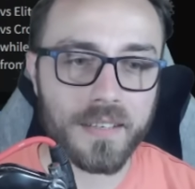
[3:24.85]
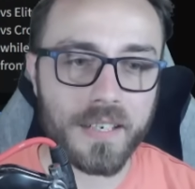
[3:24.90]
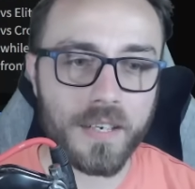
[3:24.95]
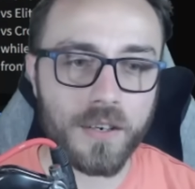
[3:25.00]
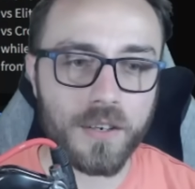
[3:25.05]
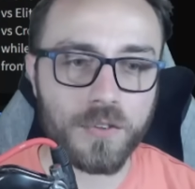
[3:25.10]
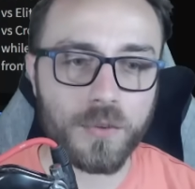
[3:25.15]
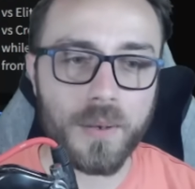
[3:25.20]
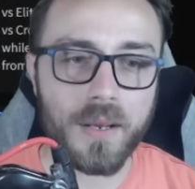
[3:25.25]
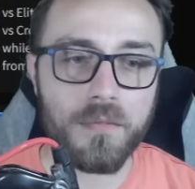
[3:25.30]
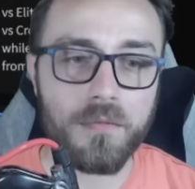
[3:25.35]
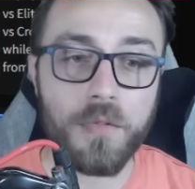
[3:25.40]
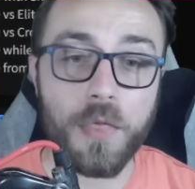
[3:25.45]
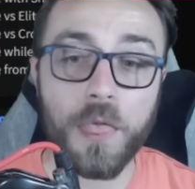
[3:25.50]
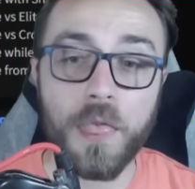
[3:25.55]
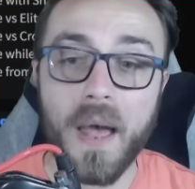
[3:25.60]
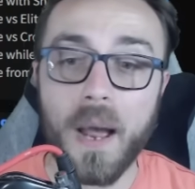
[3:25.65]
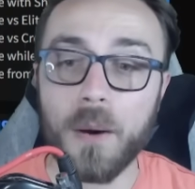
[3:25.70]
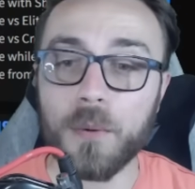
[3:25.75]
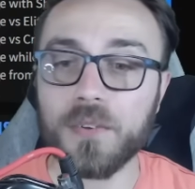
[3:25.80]
and I also have
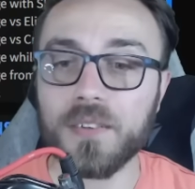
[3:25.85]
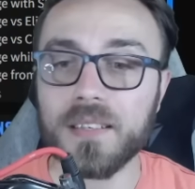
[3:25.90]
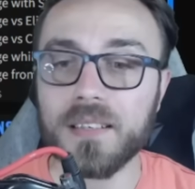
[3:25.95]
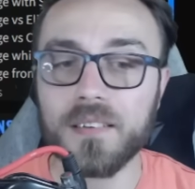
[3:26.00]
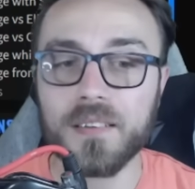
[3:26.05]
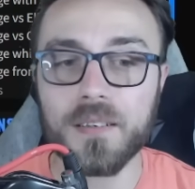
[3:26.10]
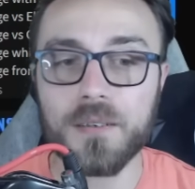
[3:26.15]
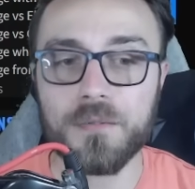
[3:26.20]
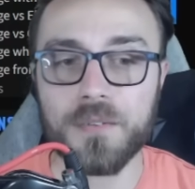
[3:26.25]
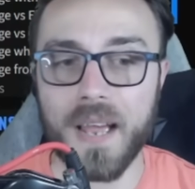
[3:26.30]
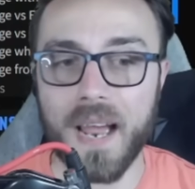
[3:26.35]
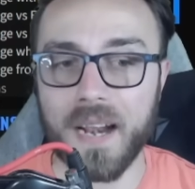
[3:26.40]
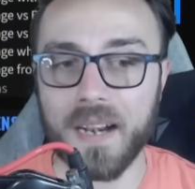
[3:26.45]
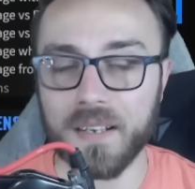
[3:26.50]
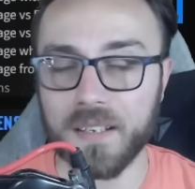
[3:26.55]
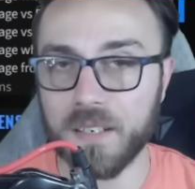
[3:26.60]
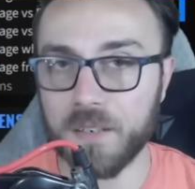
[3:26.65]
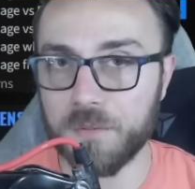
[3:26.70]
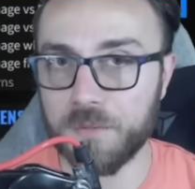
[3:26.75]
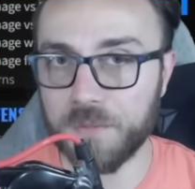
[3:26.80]
thousands of
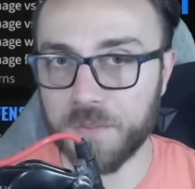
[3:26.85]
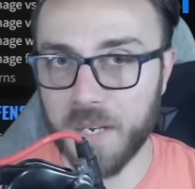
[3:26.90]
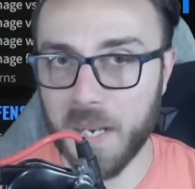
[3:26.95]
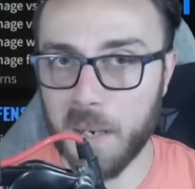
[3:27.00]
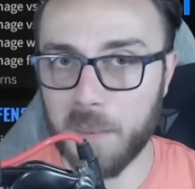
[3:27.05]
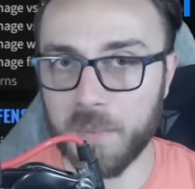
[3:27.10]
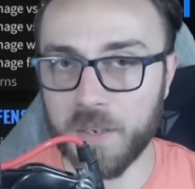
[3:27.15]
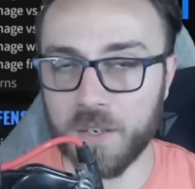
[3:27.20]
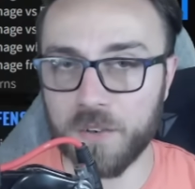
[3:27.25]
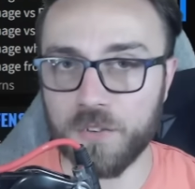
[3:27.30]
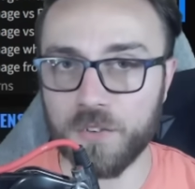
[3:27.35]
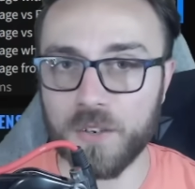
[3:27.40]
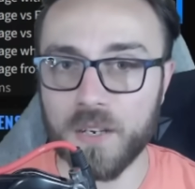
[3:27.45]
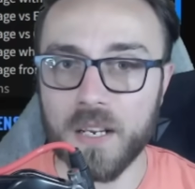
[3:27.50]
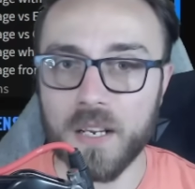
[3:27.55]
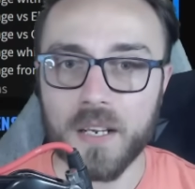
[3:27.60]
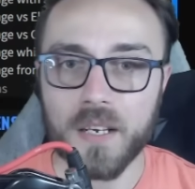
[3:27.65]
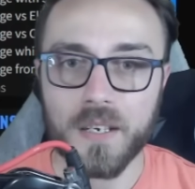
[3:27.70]
additive damage.